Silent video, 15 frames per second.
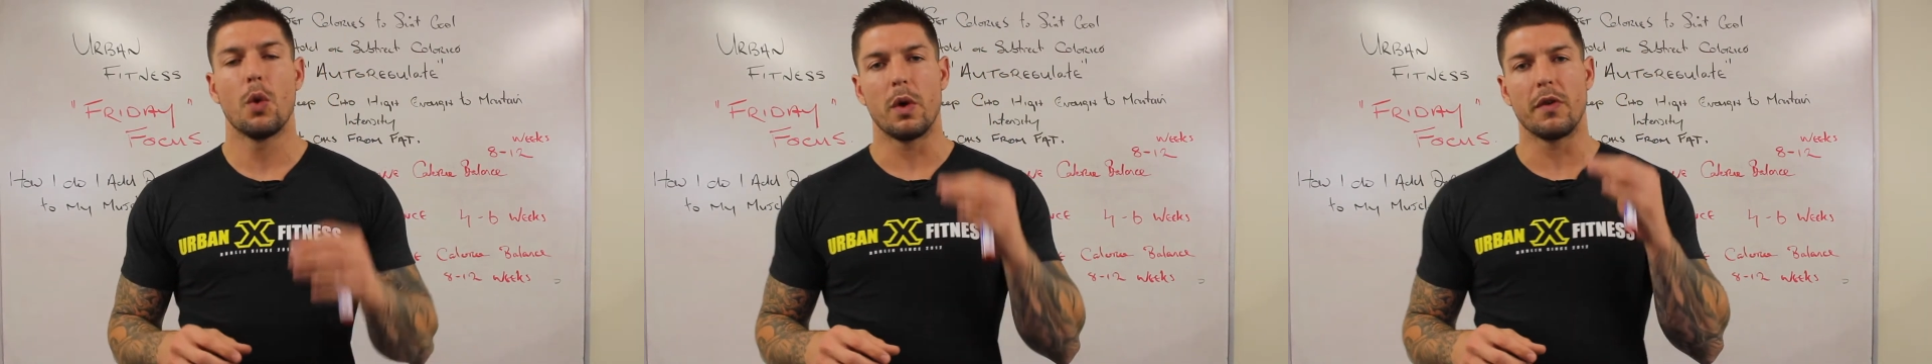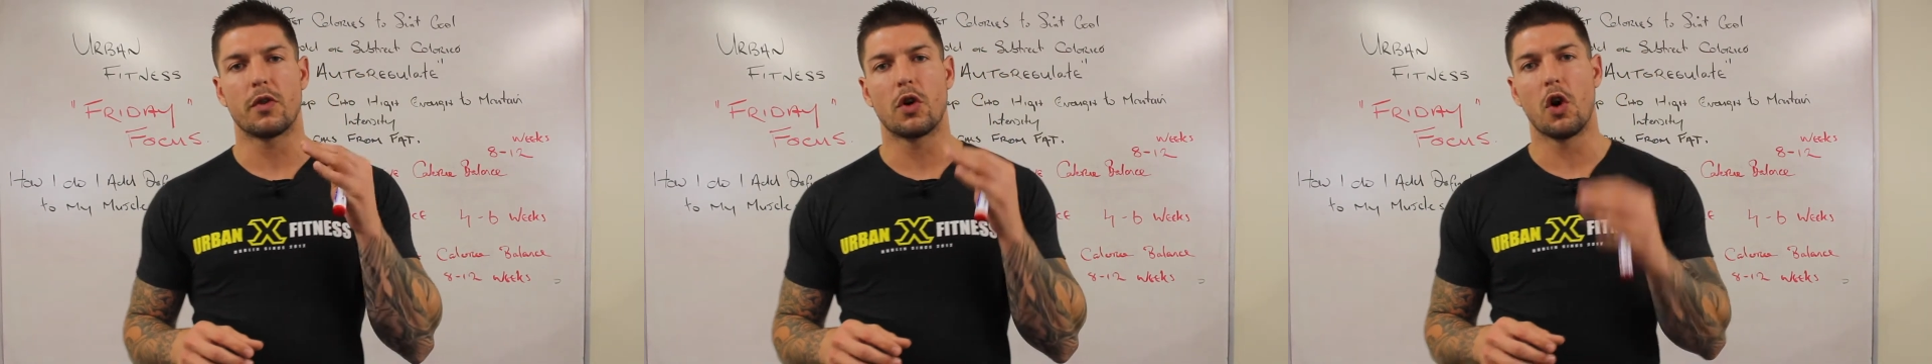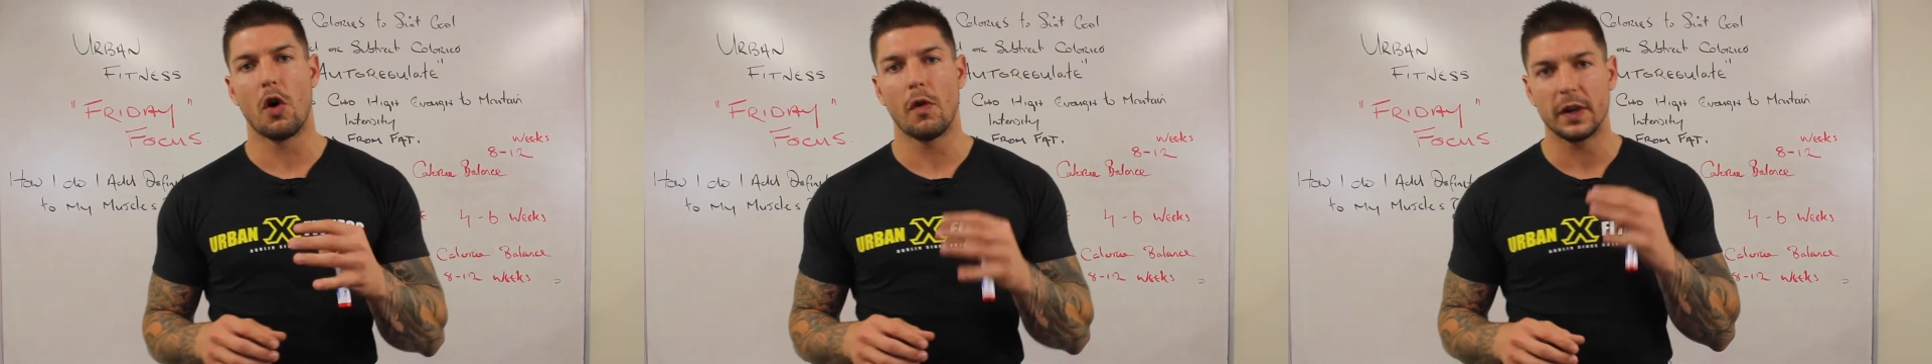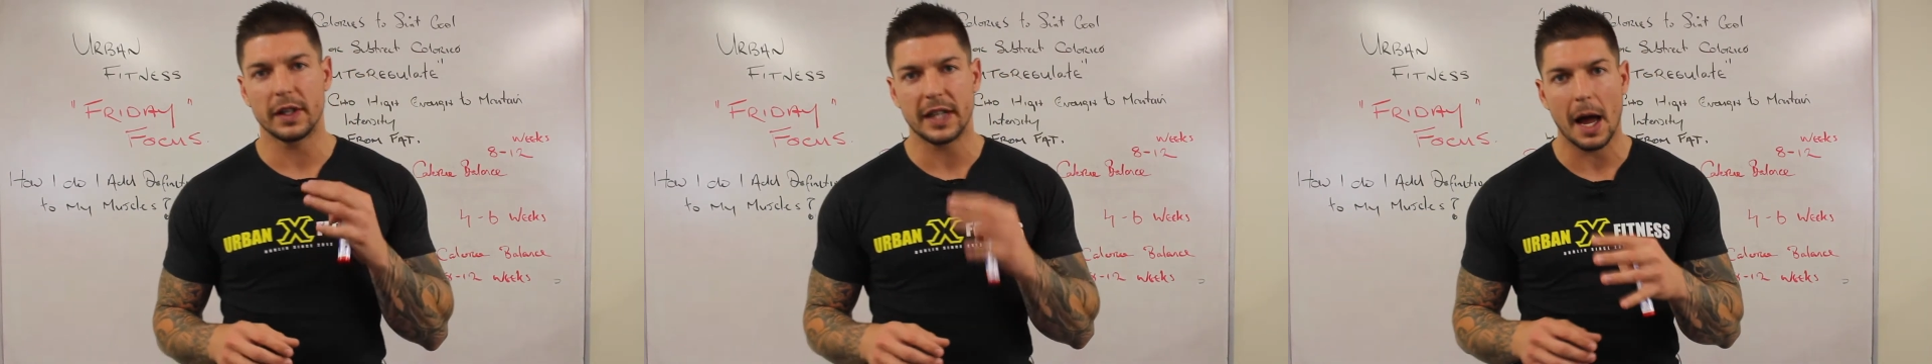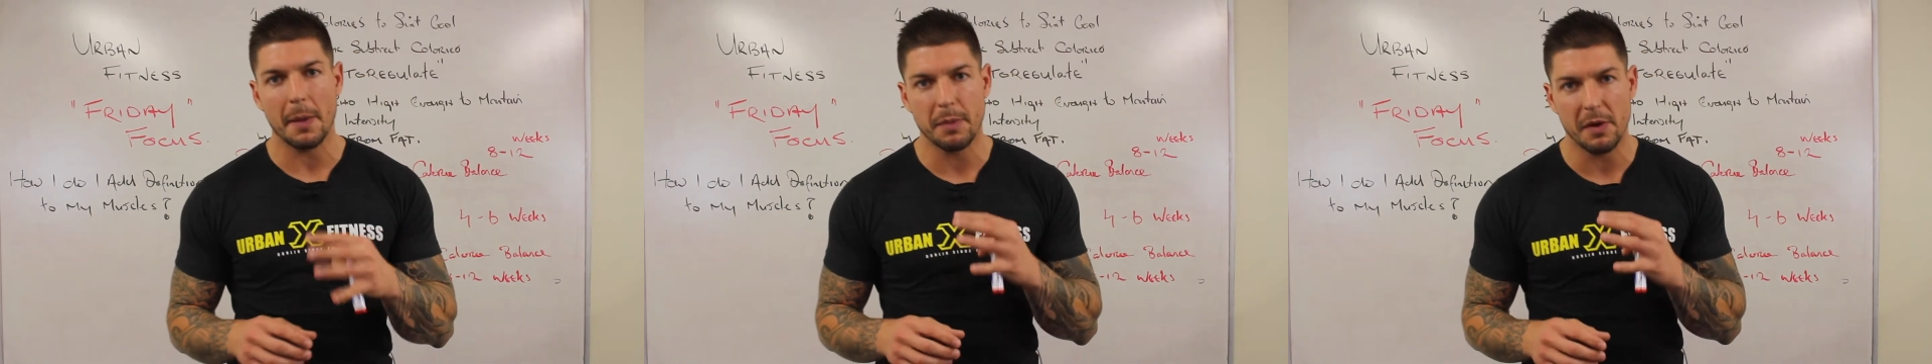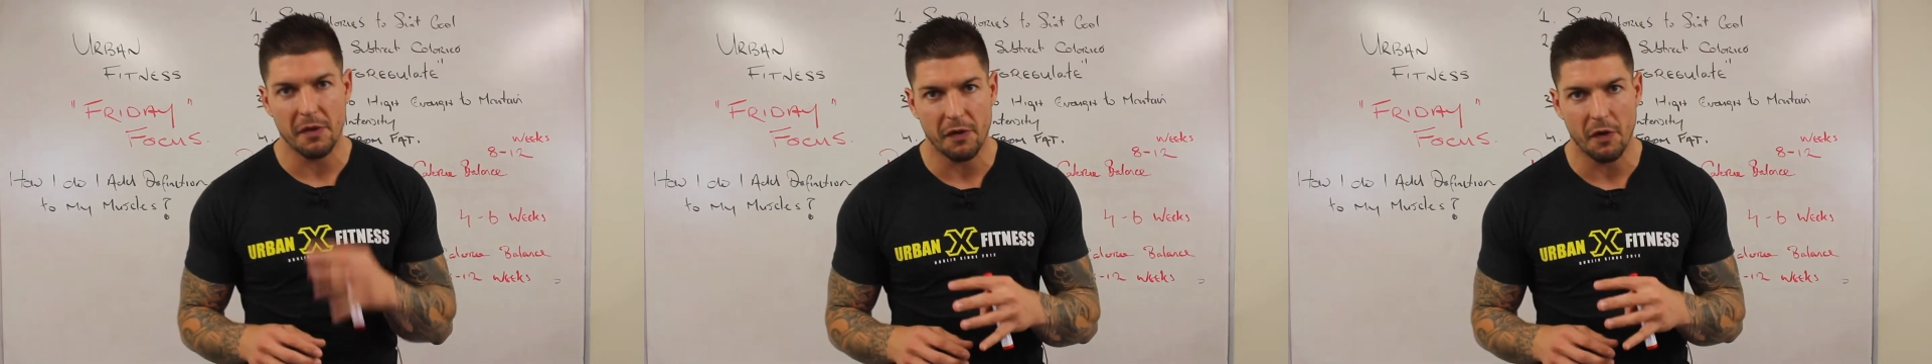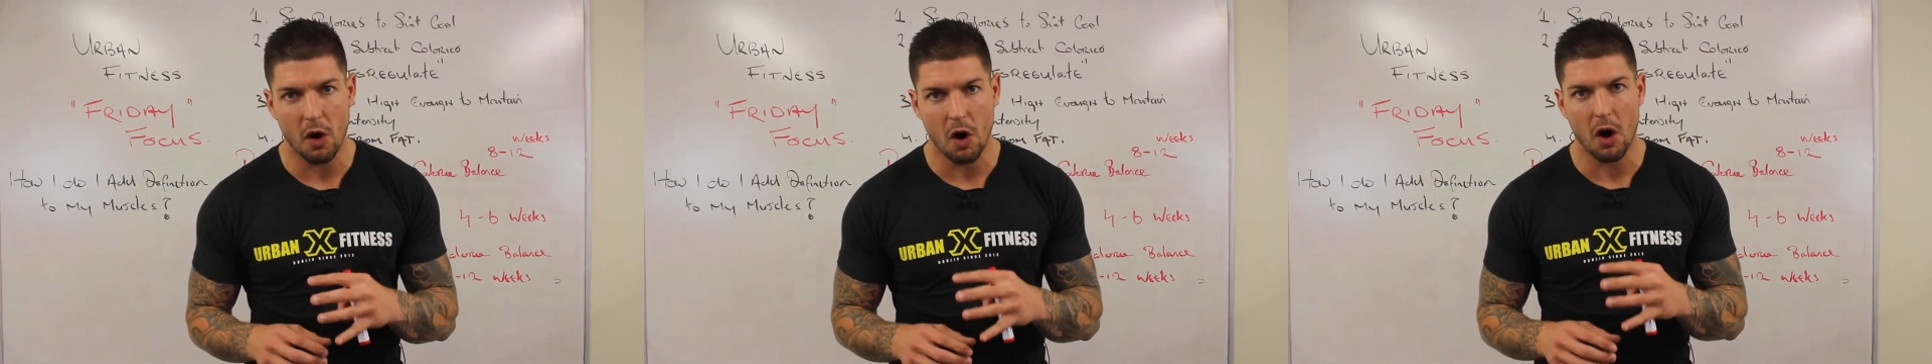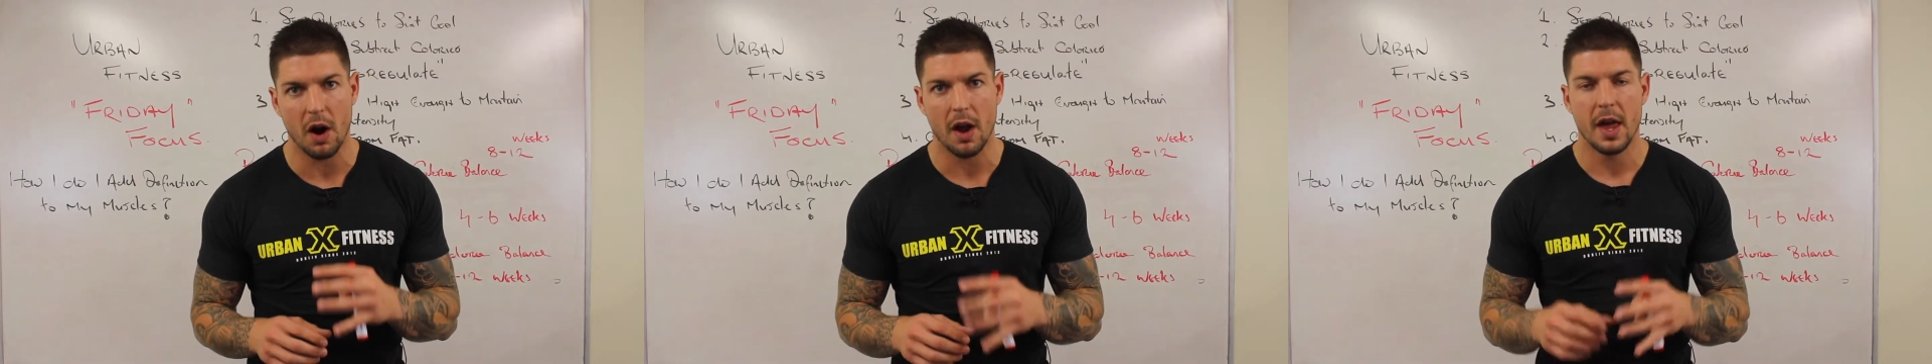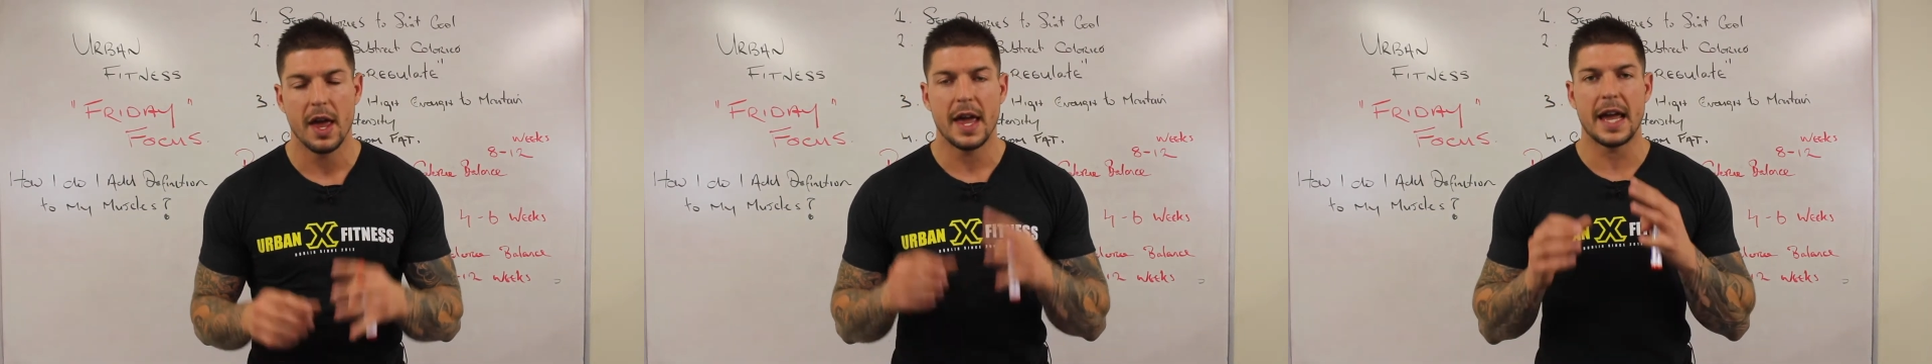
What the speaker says: We've covered that before